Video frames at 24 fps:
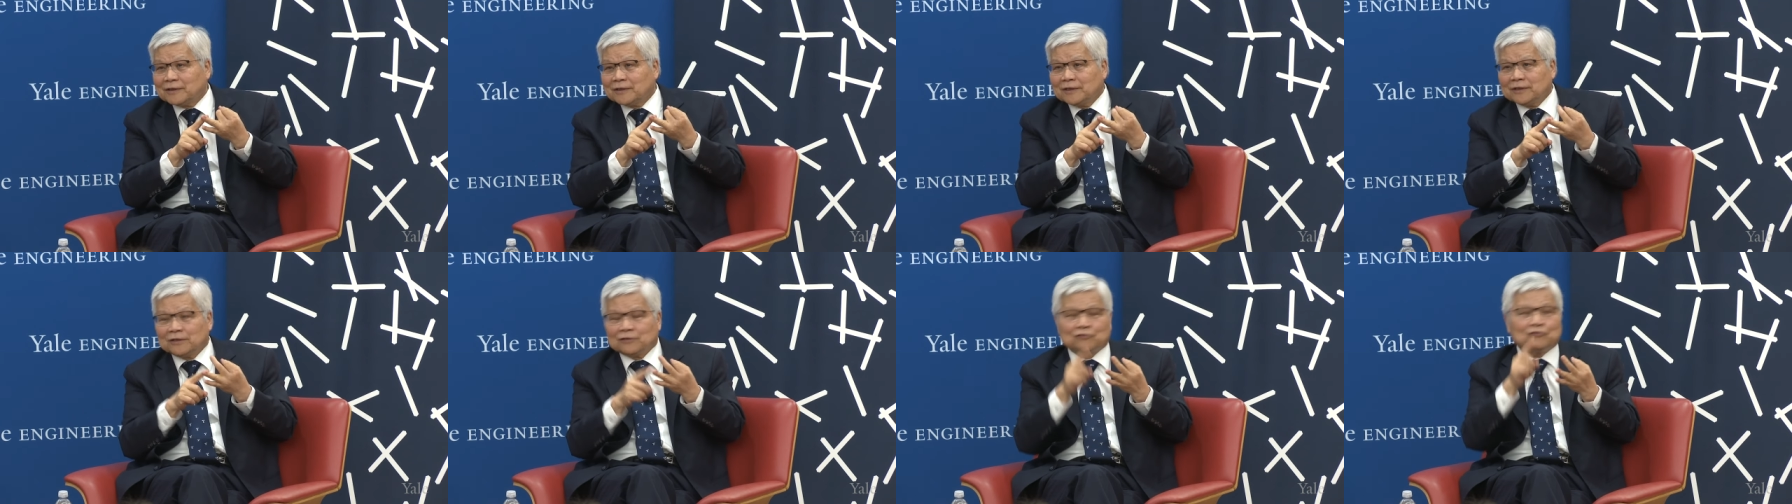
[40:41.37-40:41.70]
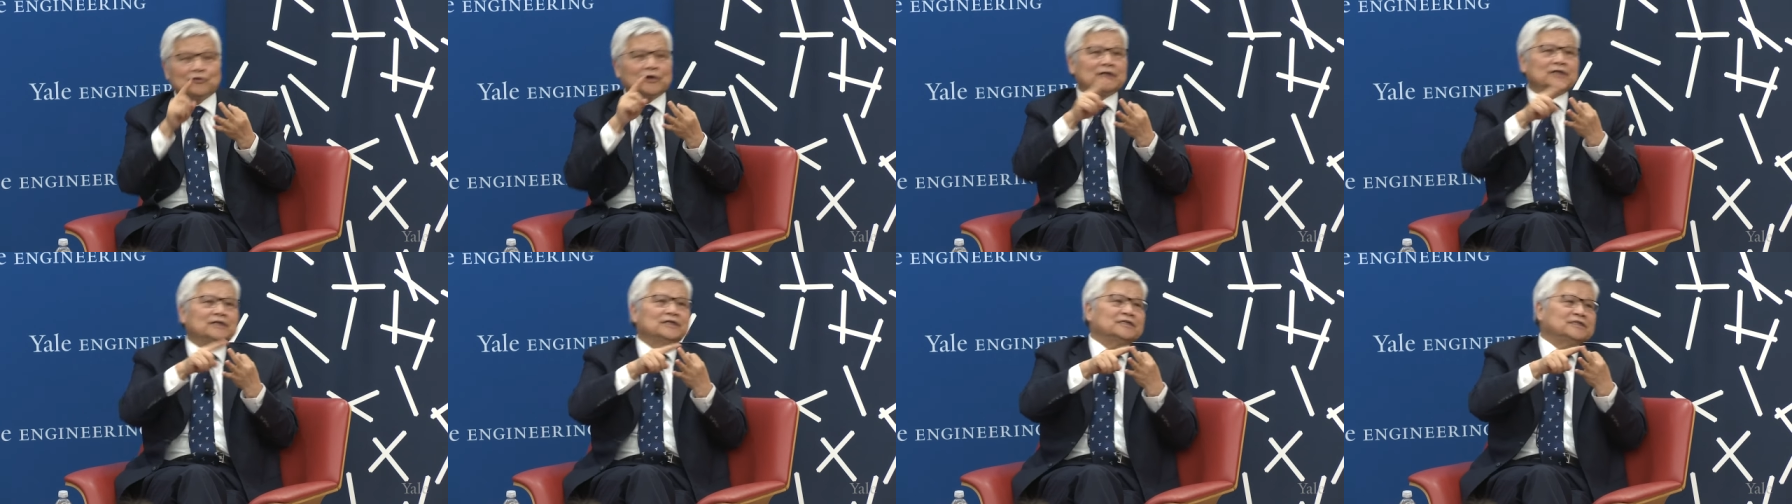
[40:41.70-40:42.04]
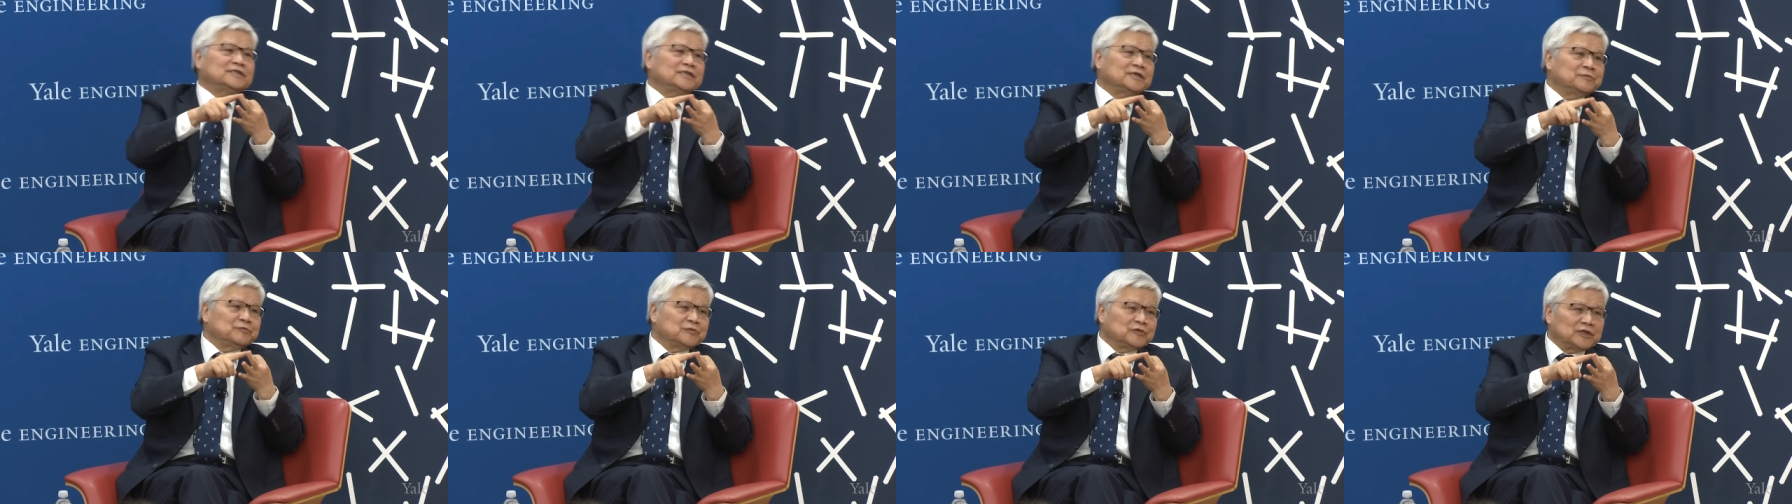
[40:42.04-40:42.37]
and what the
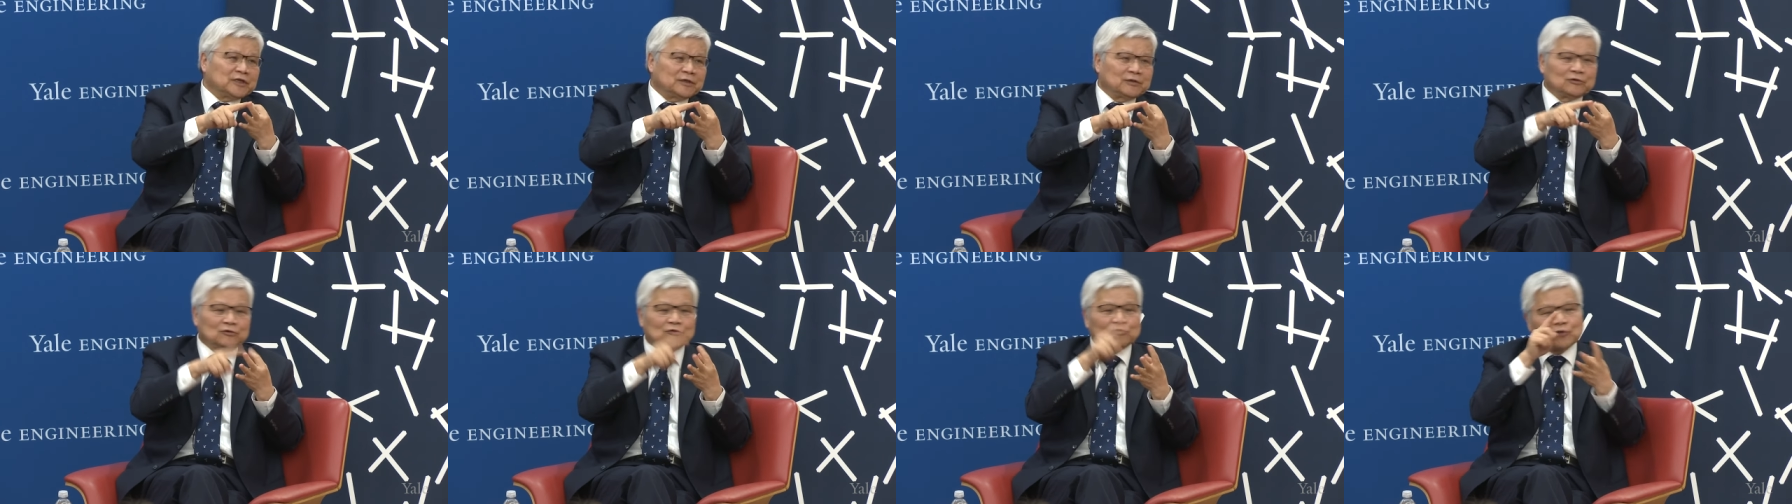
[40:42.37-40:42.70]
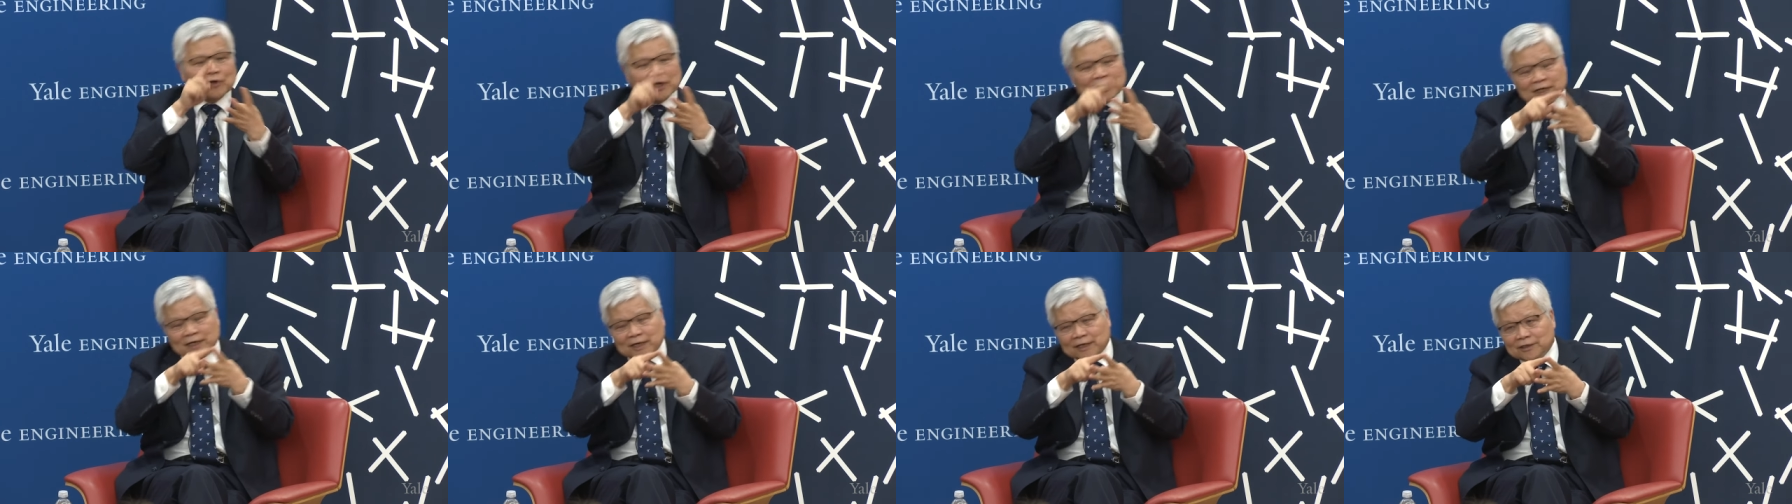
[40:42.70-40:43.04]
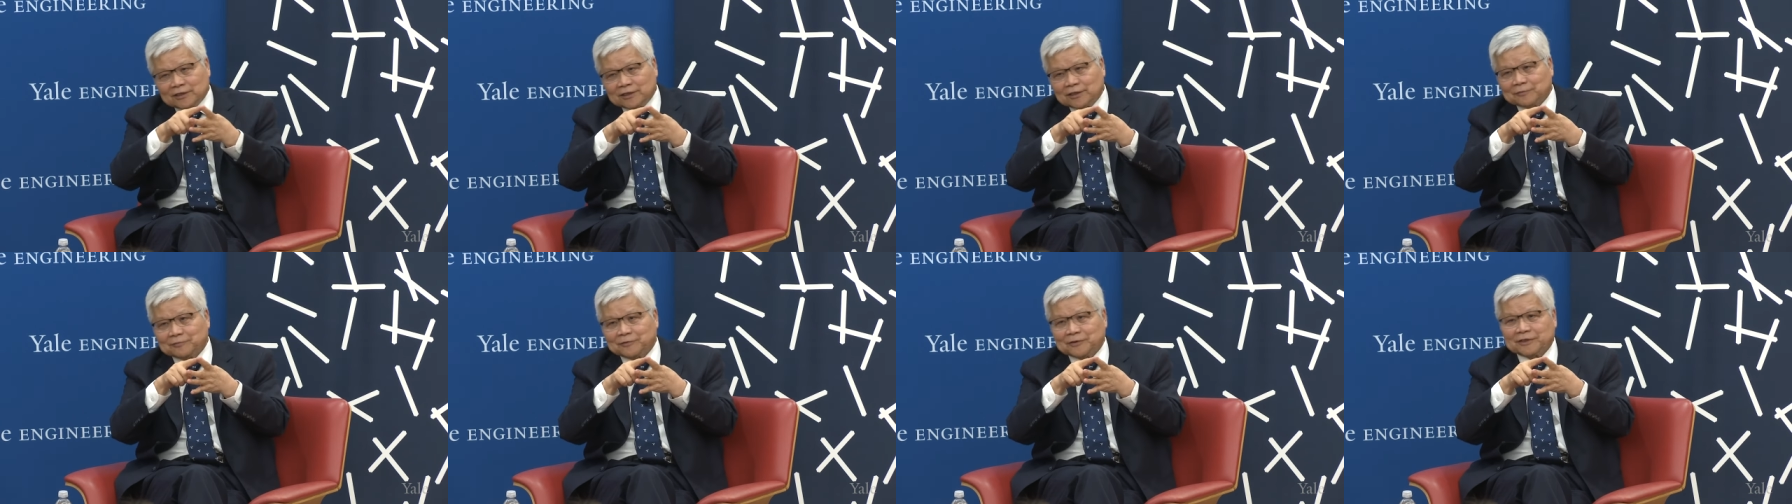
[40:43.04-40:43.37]
symptom, what
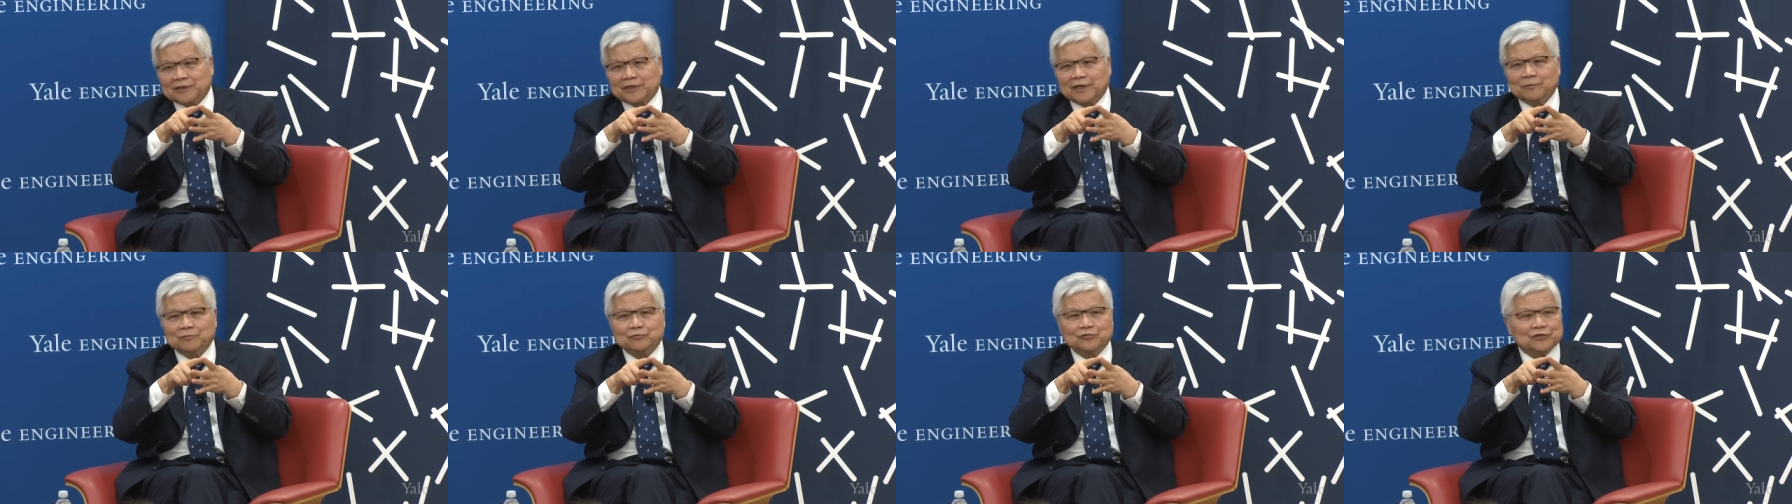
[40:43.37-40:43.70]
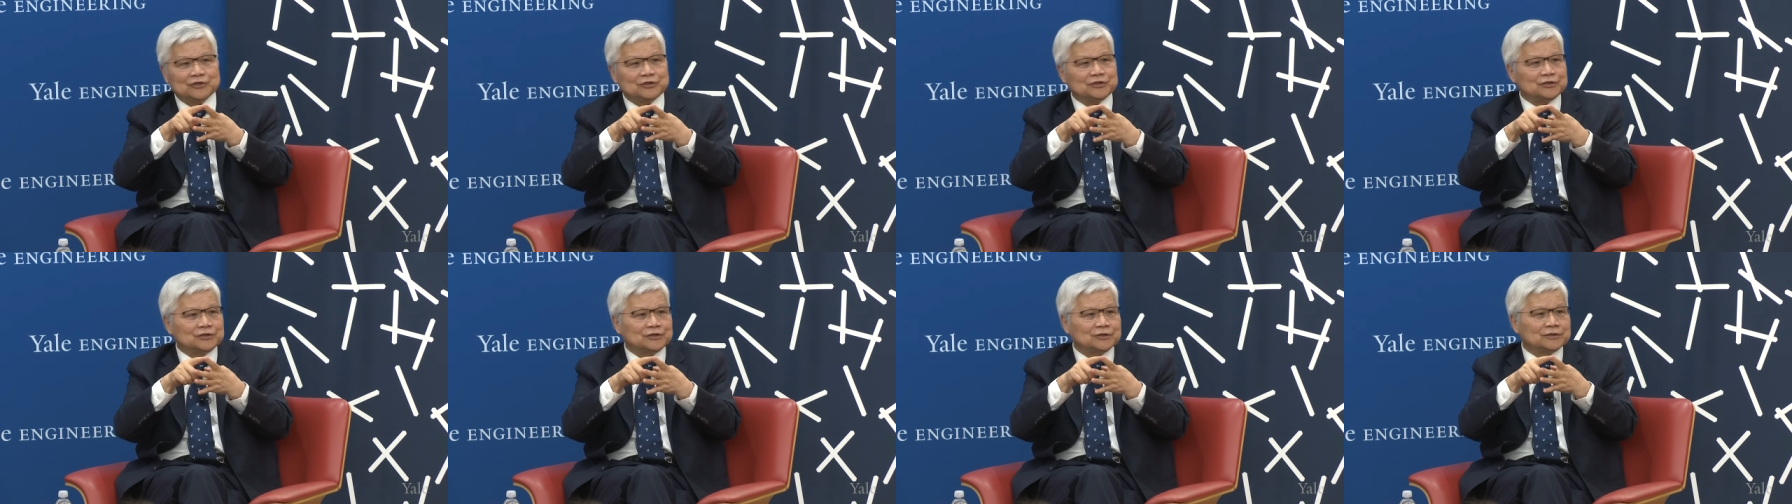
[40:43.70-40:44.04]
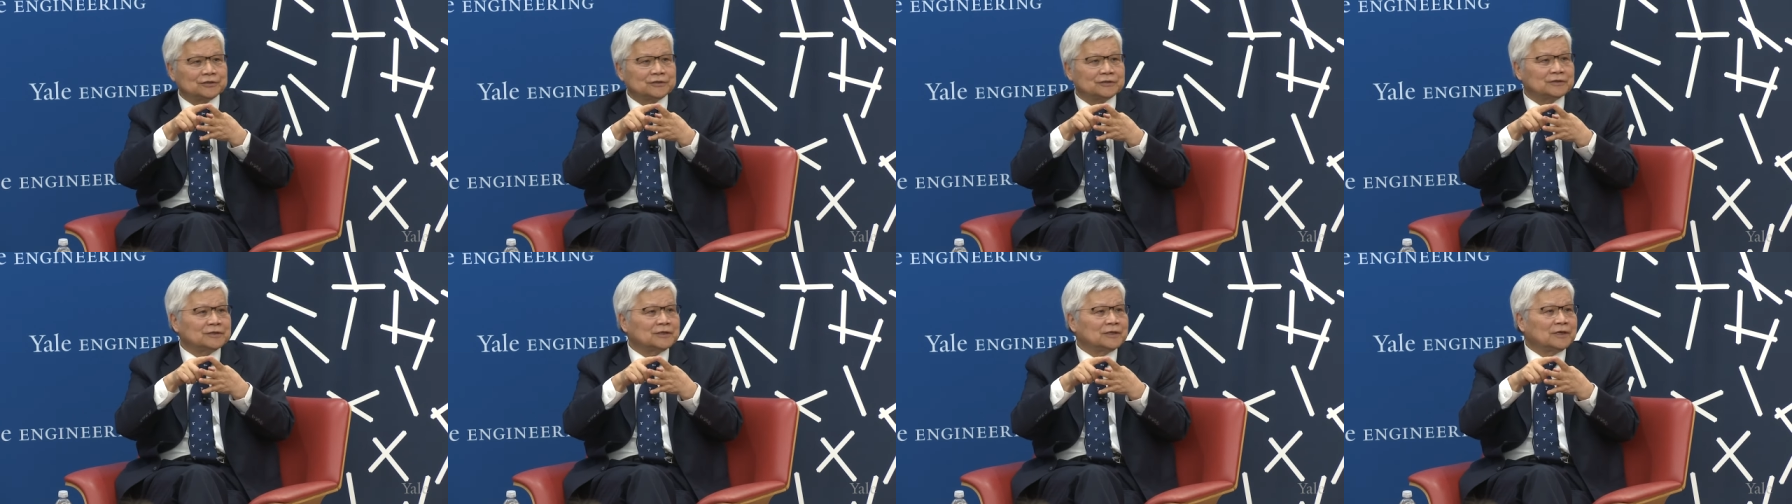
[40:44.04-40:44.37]
kind of a
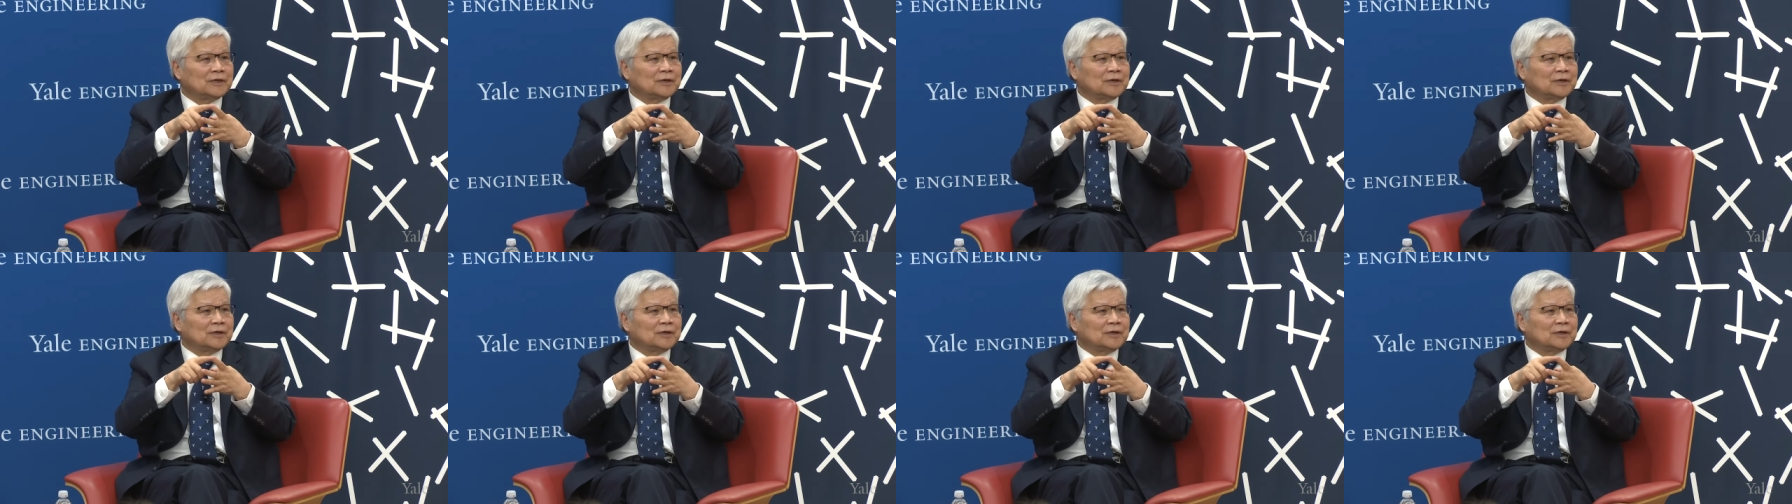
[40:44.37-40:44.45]
temperature,